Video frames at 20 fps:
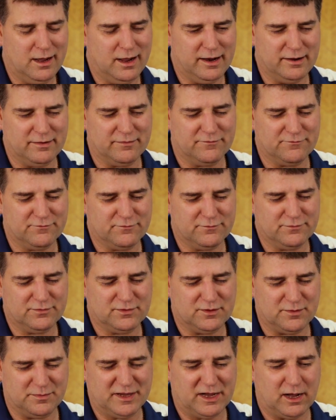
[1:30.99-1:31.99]
And
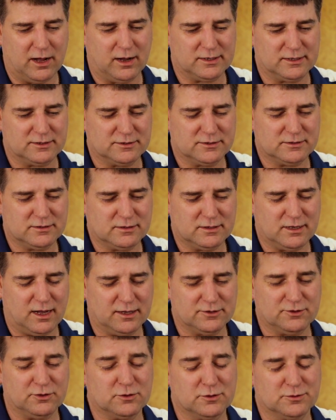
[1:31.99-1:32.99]
to be honest,
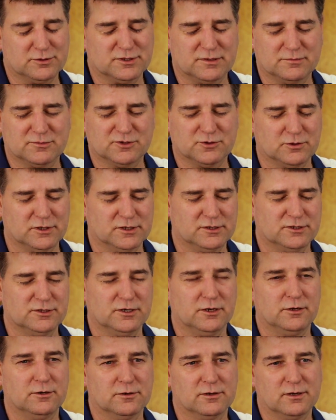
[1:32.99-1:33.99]
I thought it was some sort of
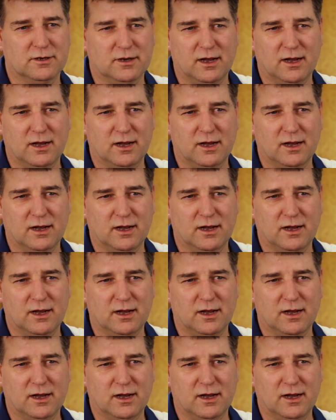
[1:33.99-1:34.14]
joke.